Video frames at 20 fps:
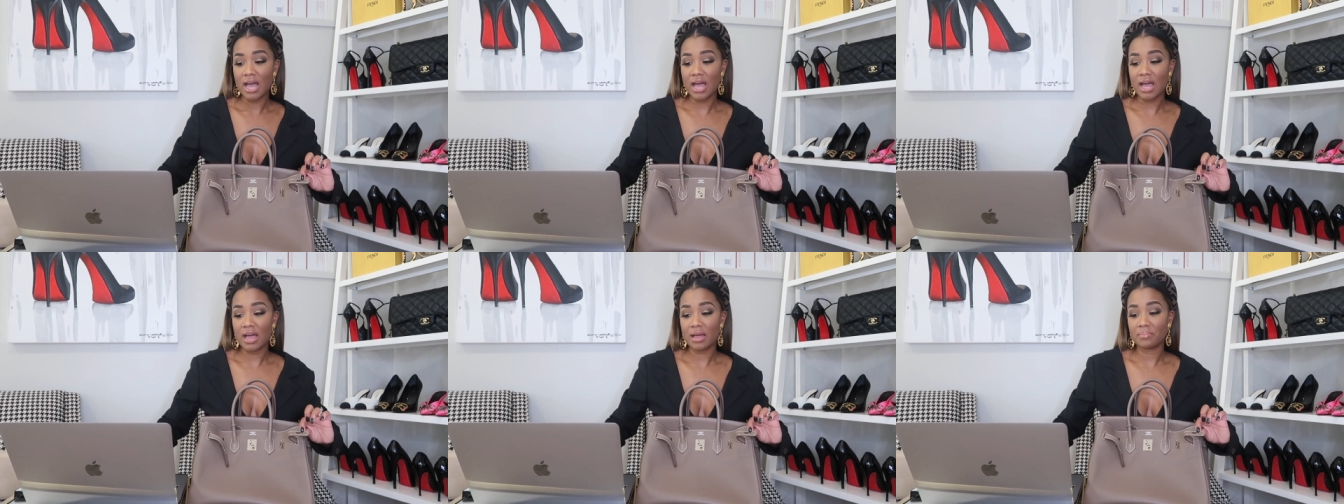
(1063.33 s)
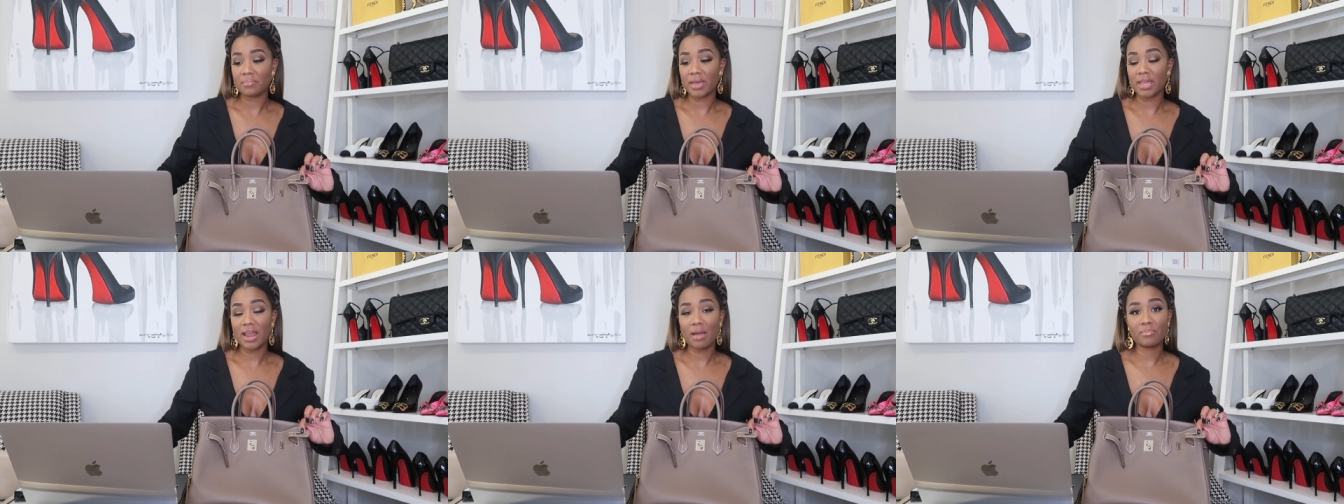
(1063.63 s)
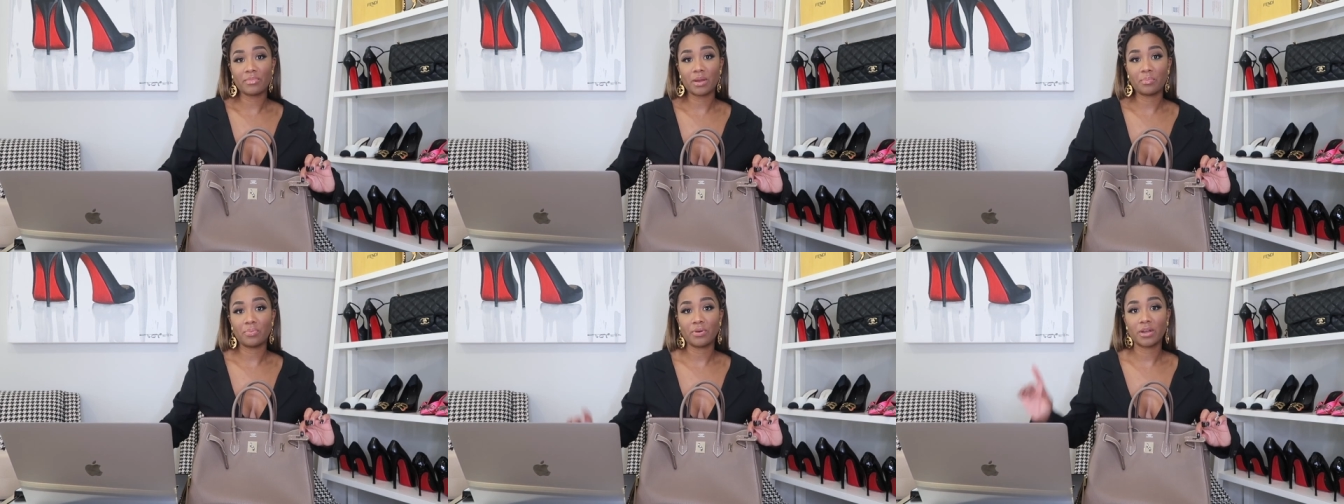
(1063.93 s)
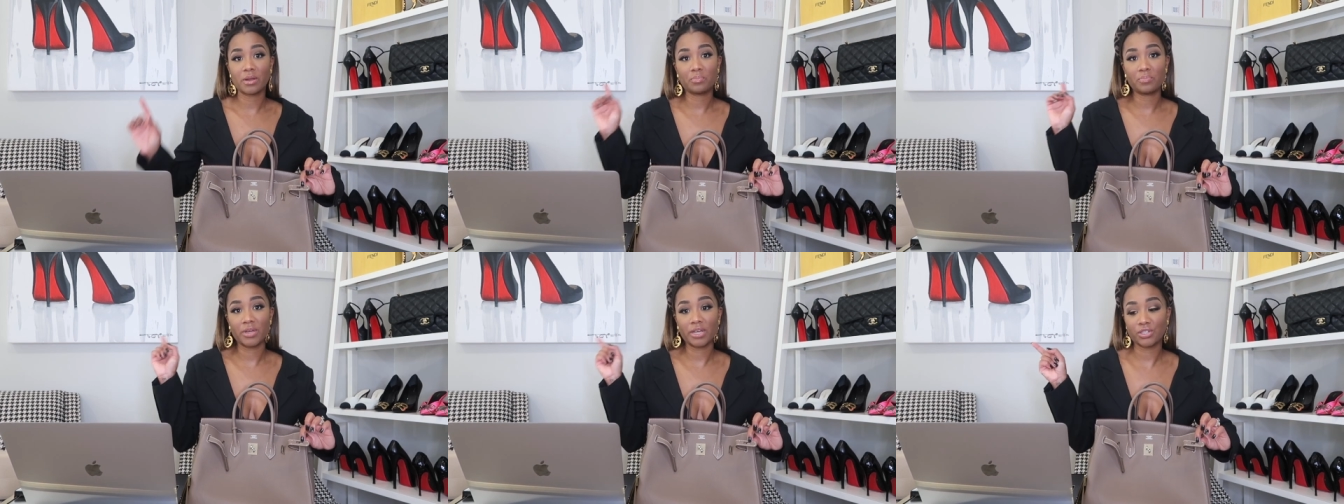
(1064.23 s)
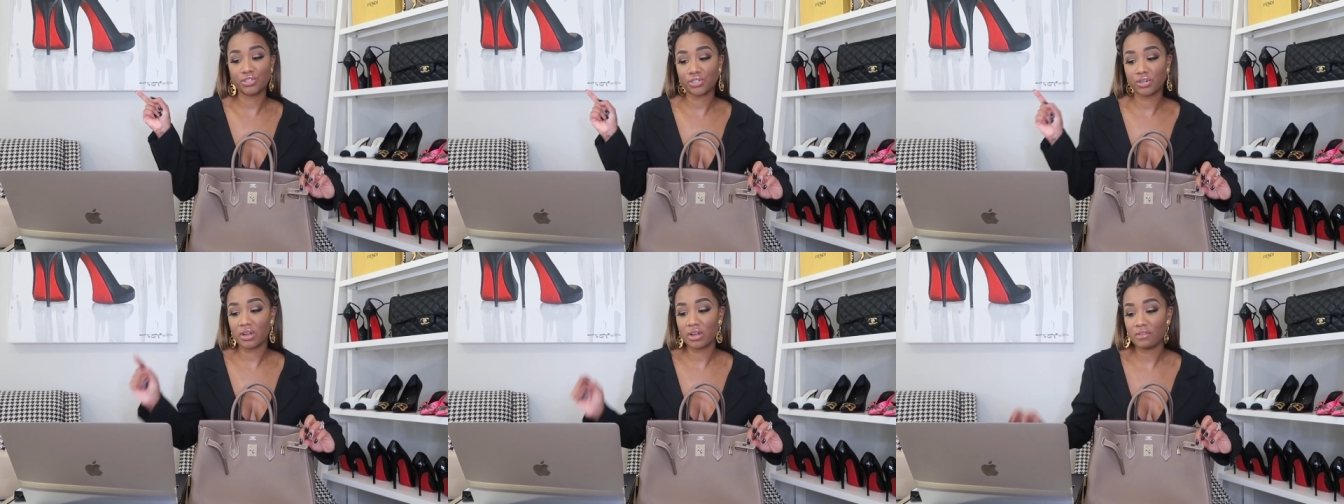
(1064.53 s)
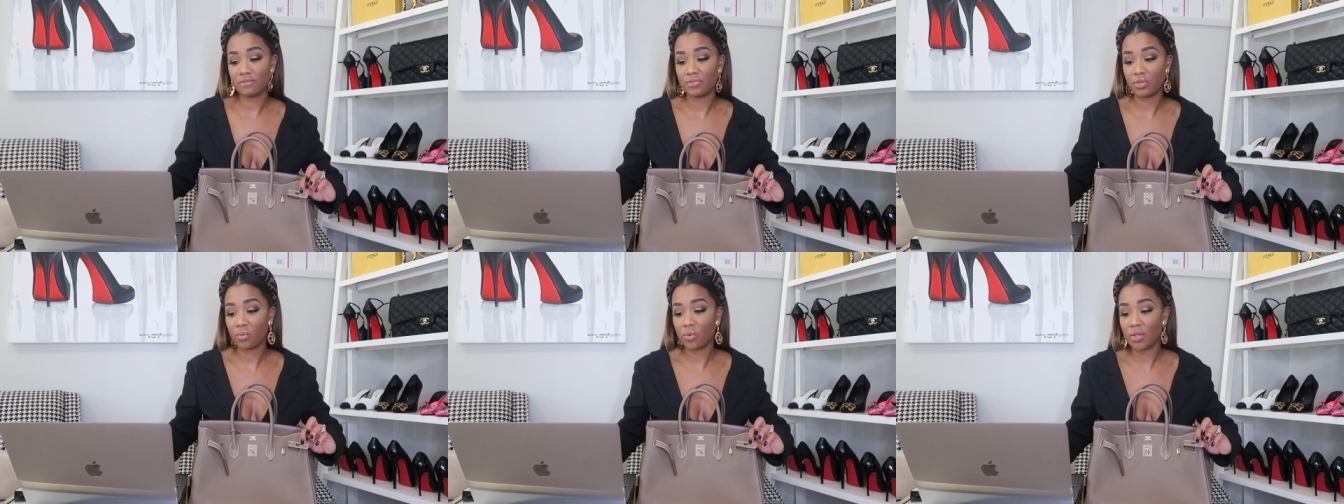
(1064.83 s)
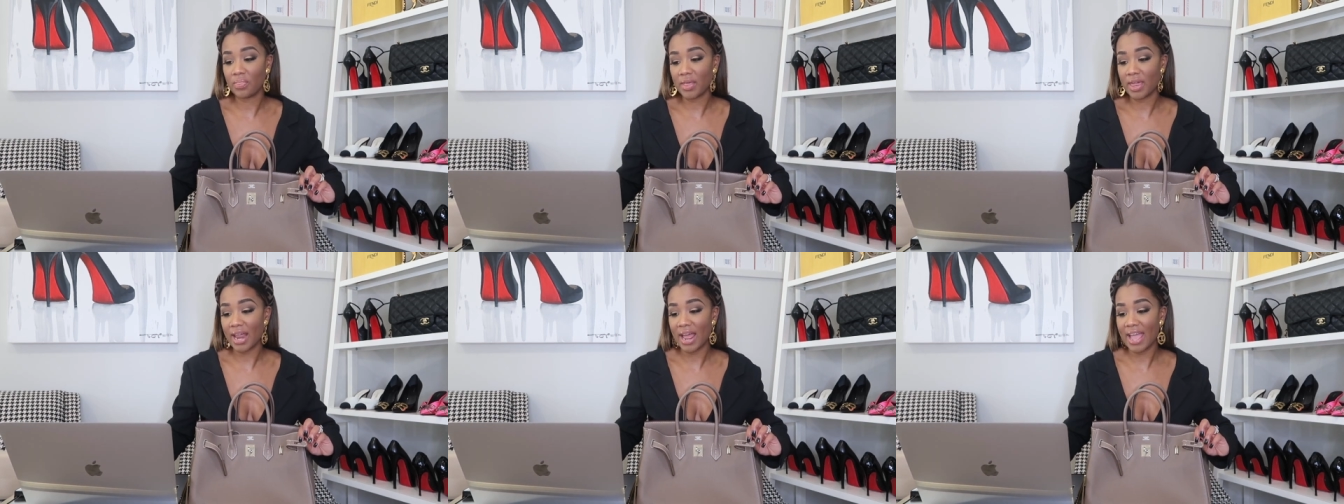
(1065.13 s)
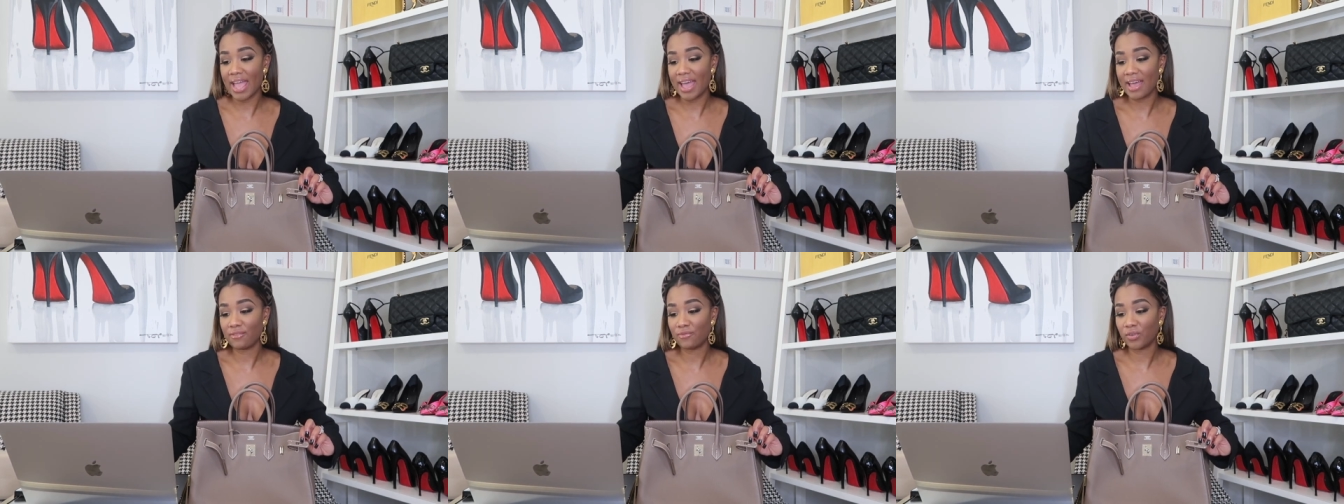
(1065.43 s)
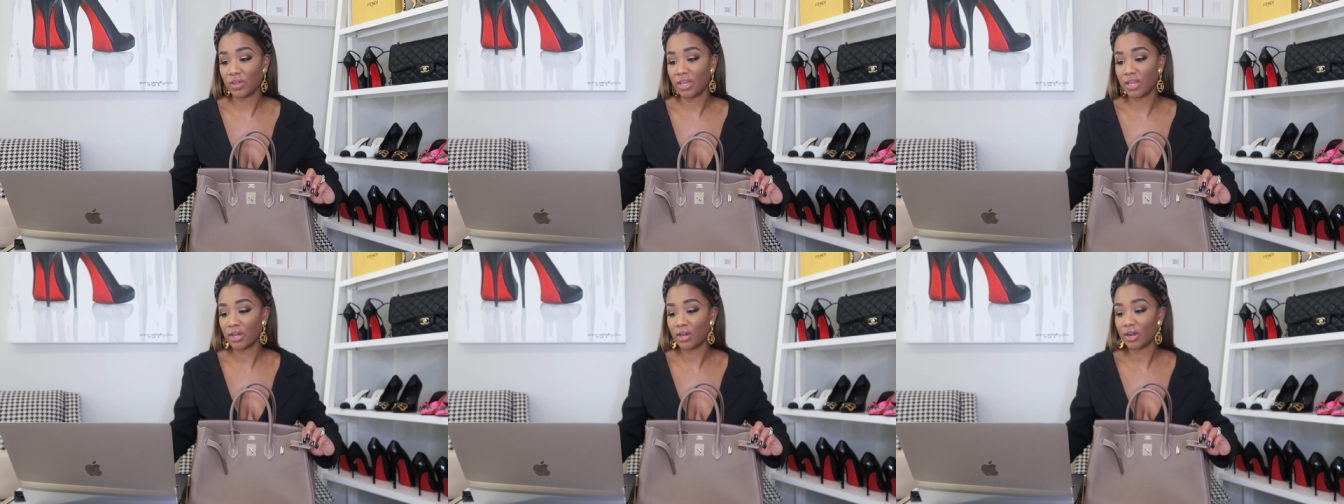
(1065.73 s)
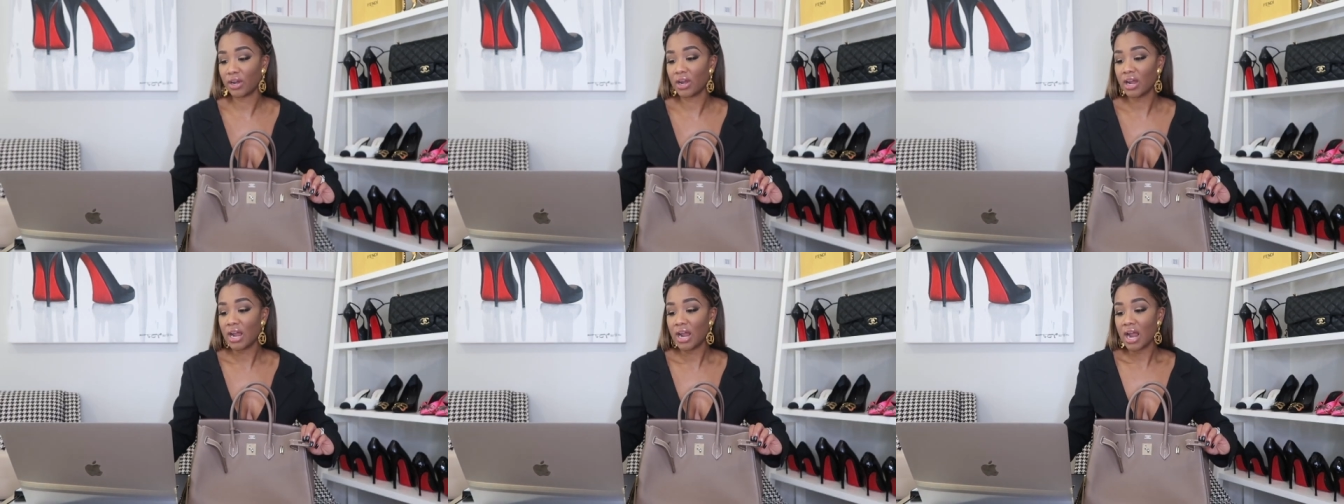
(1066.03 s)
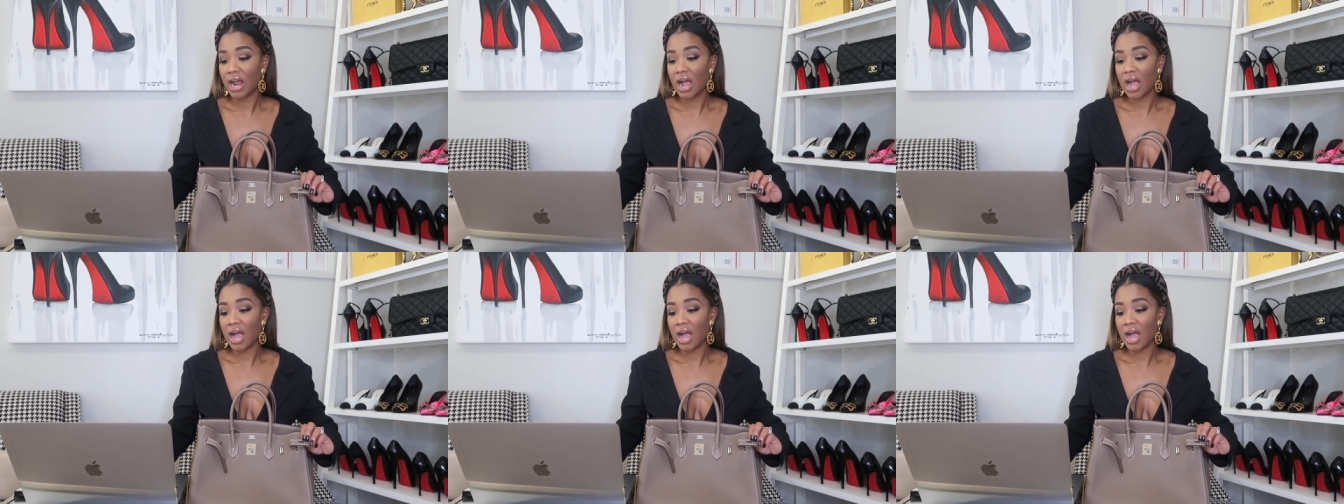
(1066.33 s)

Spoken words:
and I'm gonna put a picture of the one that I have here